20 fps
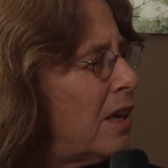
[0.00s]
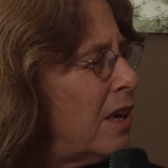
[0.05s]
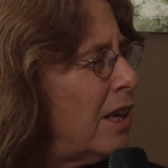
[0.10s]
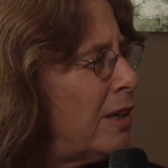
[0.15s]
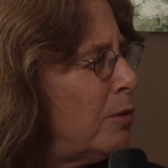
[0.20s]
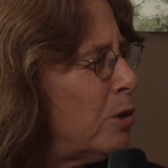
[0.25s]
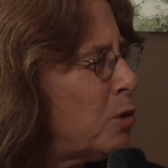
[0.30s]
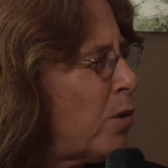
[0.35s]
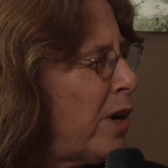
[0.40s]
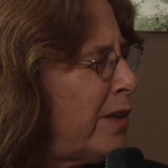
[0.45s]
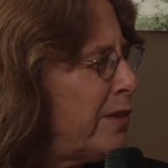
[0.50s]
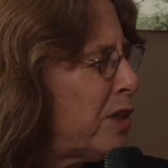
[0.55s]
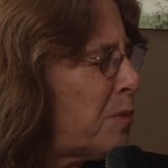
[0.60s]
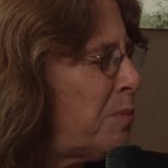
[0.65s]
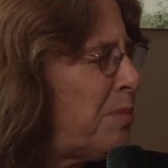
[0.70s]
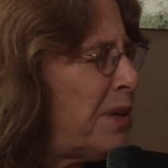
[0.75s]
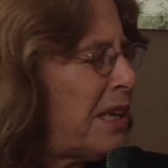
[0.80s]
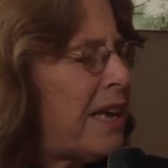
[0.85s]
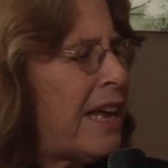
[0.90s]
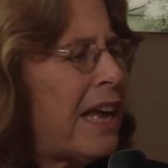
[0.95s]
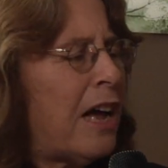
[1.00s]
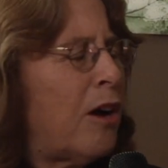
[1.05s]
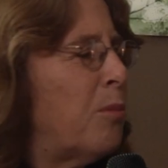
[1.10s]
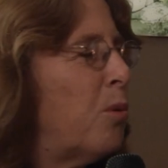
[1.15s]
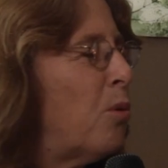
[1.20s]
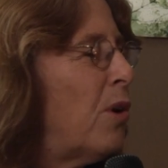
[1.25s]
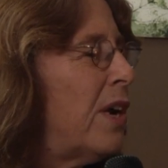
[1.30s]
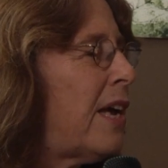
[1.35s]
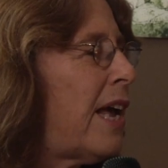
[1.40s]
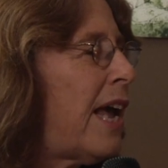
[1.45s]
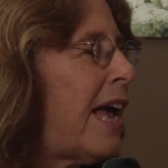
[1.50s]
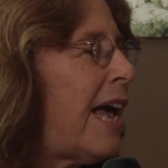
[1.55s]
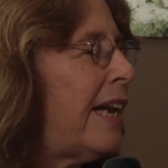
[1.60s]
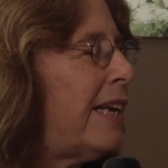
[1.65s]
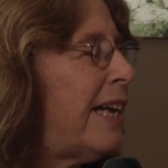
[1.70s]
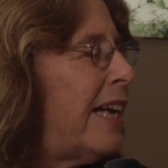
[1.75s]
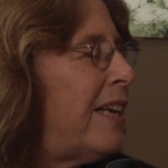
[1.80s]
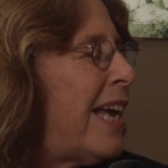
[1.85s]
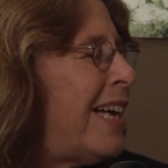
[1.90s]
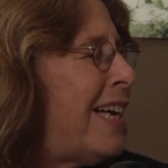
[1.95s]
and he was wearing this big cowboy hat.
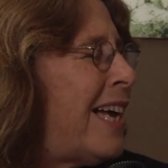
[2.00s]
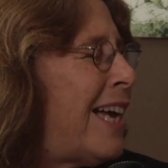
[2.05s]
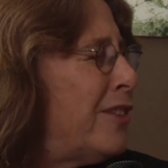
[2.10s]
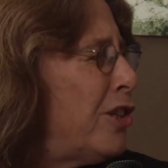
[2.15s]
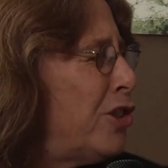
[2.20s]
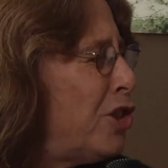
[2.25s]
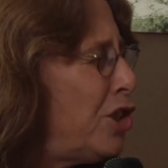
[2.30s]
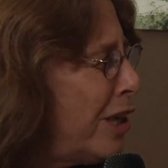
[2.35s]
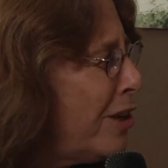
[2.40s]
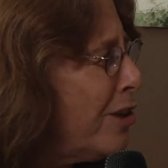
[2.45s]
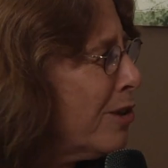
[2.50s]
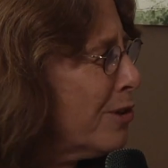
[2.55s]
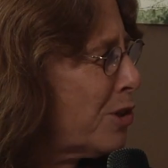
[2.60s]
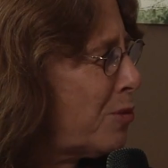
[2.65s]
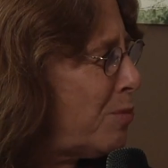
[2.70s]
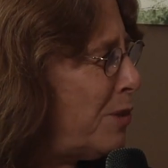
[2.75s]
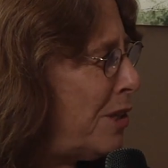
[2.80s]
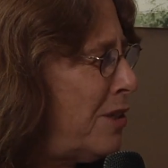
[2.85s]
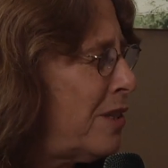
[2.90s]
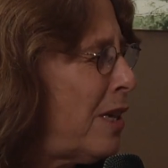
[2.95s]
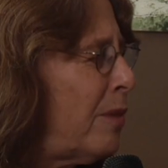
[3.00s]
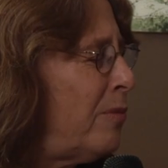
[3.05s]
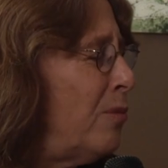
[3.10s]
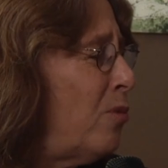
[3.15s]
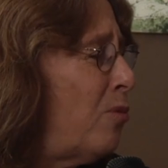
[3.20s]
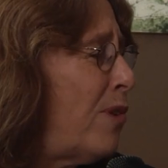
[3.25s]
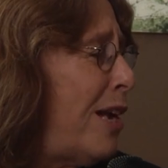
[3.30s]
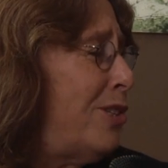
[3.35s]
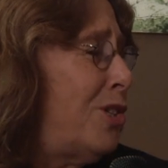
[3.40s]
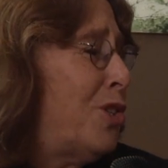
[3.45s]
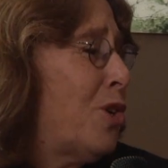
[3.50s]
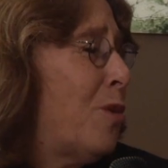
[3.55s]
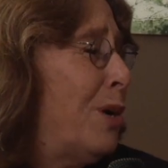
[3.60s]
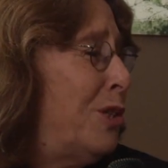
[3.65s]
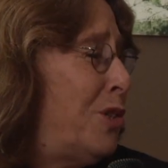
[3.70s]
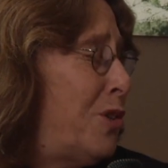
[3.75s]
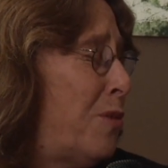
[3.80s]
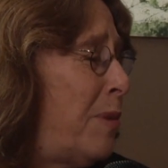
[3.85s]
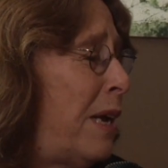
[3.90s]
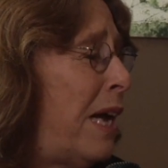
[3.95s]
And I got the chills because I'd read so
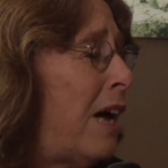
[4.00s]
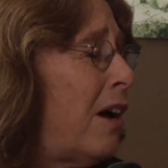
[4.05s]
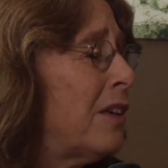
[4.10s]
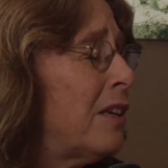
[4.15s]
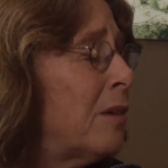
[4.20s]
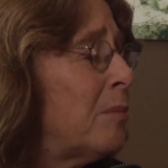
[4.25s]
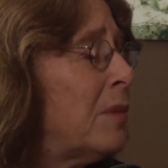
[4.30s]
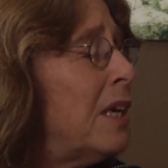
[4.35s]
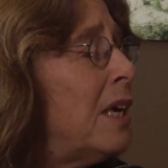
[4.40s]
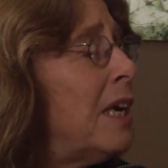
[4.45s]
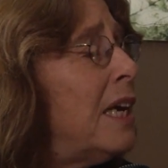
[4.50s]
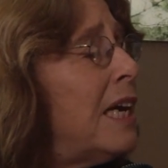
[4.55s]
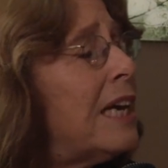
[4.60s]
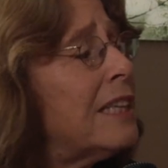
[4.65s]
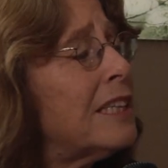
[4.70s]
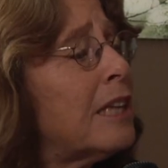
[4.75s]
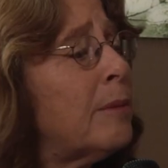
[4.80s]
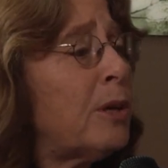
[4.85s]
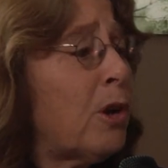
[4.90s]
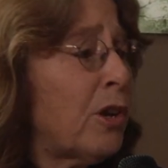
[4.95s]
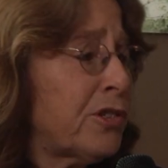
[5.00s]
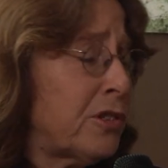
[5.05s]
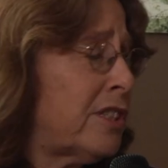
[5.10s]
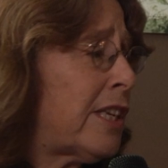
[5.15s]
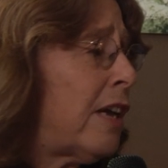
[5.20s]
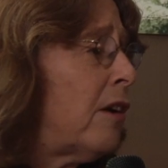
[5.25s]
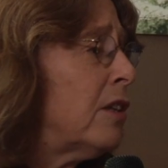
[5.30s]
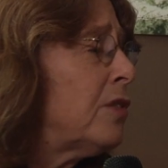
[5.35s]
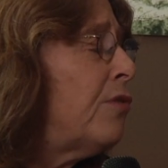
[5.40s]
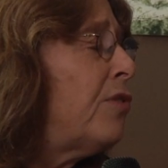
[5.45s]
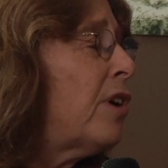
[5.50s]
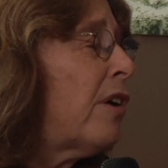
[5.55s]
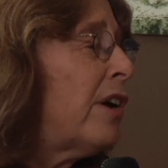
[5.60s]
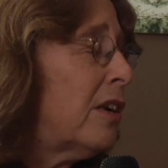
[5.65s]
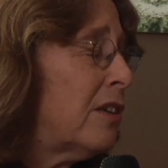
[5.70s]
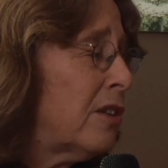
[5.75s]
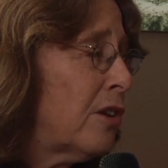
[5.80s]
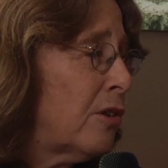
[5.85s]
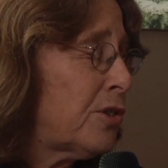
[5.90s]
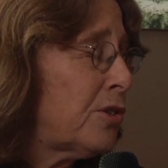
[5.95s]
much about him. And let me also say, I was very
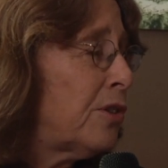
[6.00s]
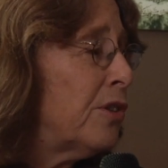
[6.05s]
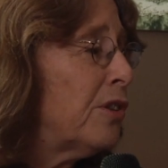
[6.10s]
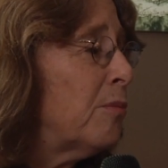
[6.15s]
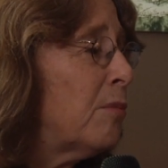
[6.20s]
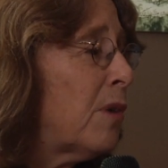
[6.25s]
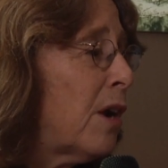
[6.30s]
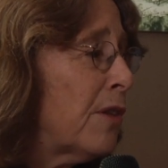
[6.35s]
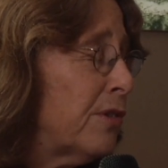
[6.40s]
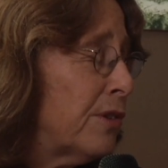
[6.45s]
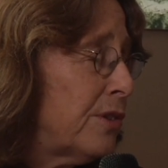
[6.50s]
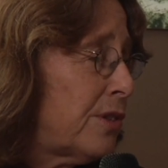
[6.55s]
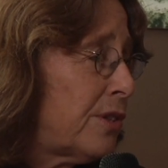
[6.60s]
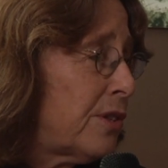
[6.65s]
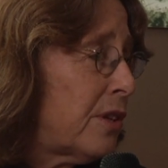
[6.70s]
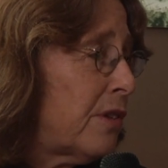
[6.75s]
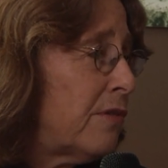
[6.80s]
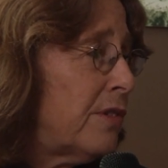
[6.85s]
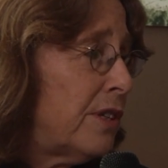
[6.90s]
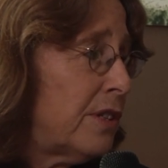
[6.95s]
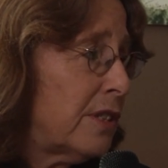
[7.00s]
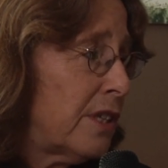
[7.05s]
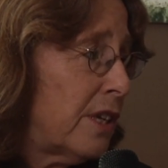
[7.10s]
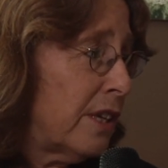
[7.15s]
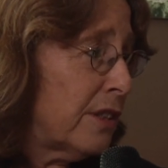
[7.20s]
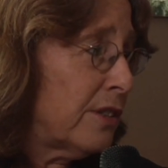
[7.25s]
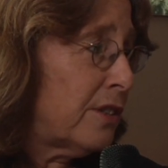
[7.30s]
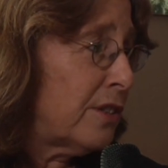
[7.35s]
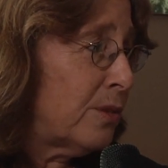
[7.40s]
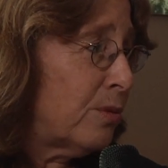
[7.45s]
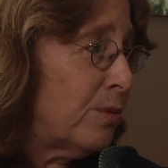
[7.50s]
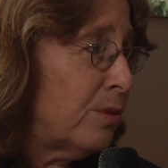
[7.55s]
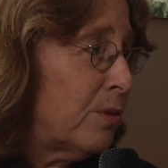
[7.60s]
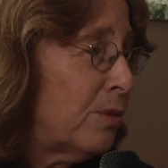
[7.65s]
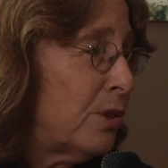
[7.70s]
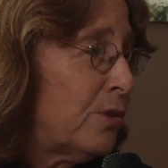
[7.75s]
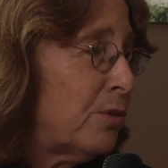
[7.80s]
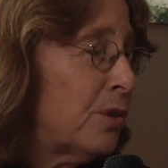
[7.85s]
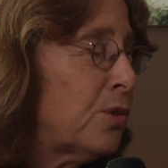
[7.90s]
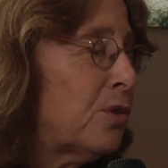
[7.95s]
close to the mothers of these kids,
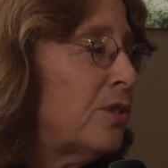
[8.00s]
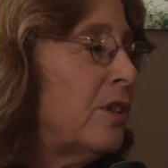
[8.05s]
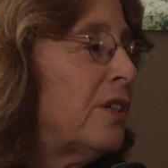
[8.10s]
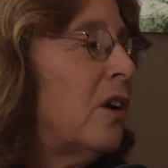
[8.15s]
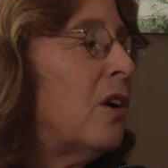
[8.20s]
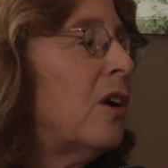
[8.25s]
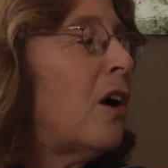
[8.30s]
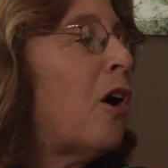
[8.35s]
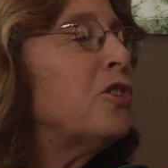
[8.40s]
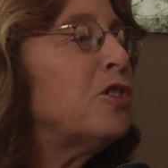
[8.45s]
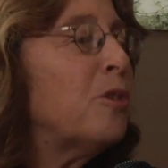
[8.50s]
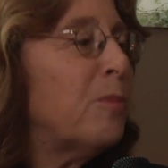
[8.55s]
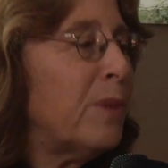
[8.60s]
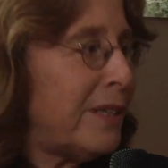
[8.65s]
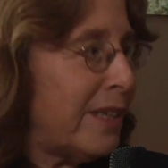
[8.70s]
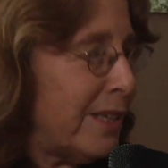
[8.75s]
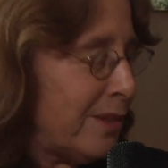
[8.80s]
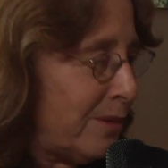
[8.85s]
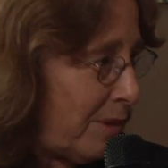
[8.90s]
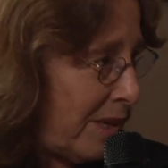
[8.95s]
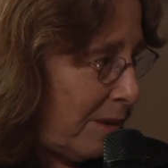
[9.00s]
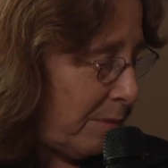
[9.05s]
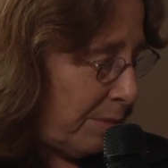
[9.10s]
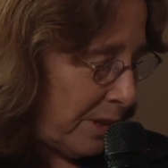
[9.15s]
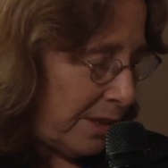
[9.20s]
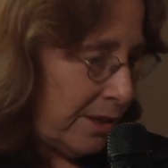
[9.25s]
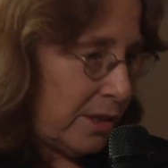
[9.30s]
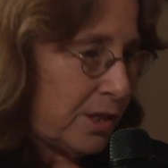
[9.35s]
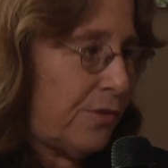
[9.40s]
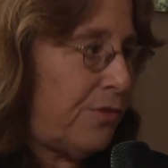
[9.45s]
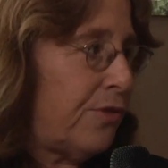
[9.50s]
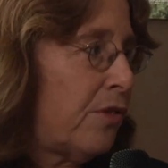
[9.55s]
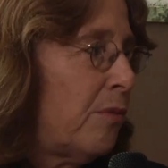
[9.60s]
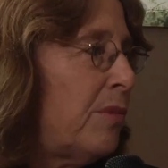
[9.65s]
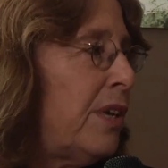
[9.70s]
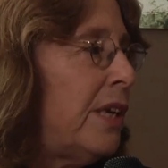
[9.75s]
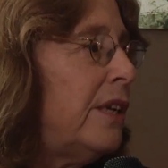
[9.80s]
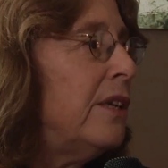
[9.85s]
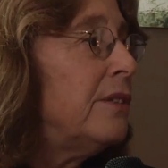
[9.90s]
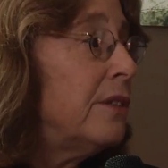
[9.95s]
which was the ultimate impetus for
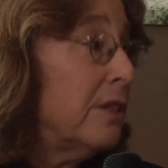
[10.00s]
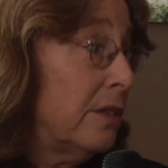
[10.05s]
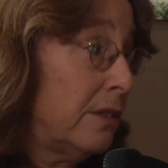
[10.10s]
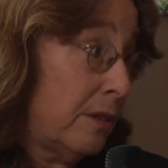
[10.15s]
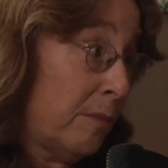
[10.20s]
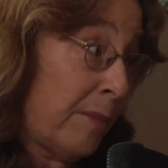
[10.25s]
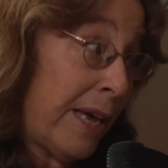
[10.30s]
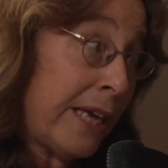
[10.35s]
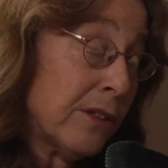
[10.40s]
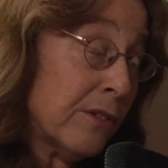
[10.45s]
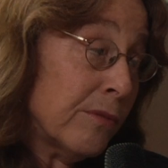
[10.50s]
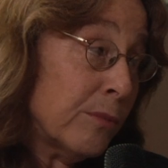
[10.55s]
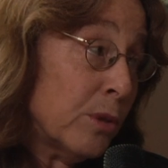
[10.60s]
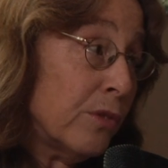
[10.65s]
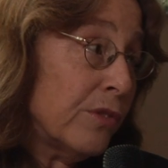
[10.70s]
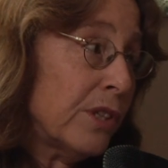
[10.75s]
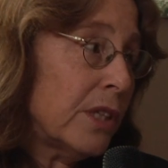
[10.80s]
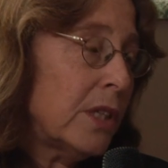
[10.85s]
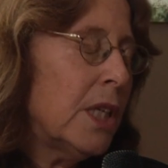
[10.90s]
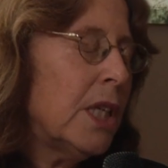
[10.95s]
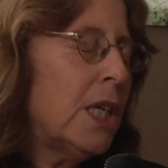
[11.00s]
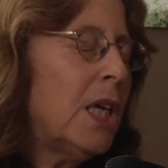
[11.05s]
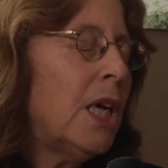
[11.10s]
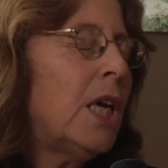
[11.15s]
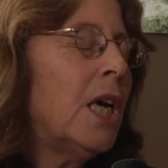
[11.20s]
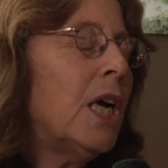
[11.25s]
me to make the movie.